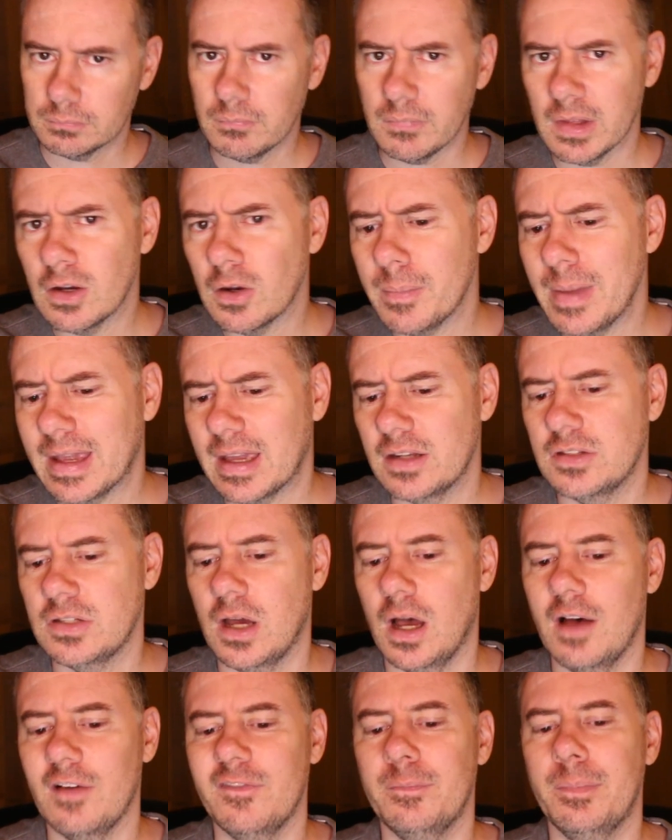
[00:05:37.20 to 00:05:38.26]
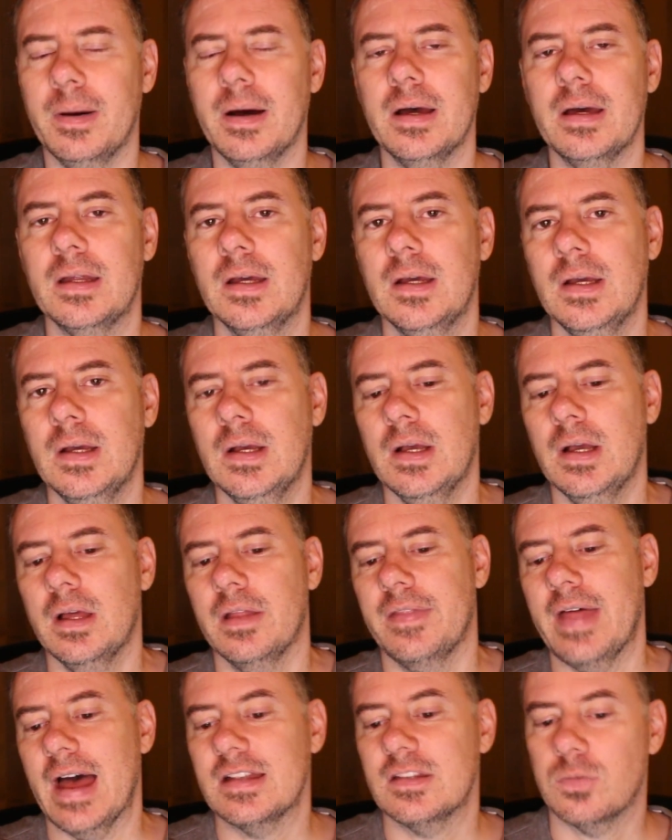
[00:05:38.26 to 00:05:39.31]
It'll make it tough, but
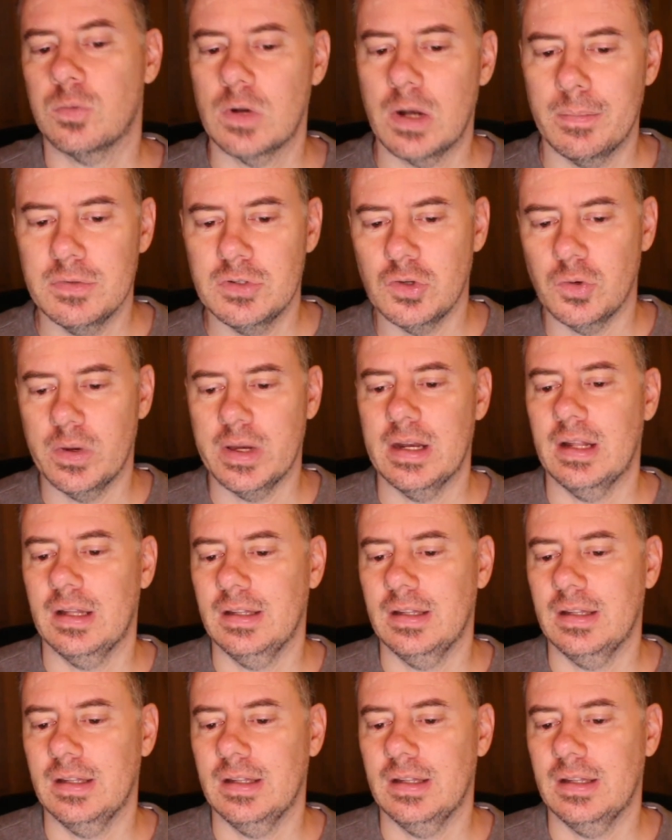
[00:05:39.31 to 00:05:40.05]
that's what I'm doing,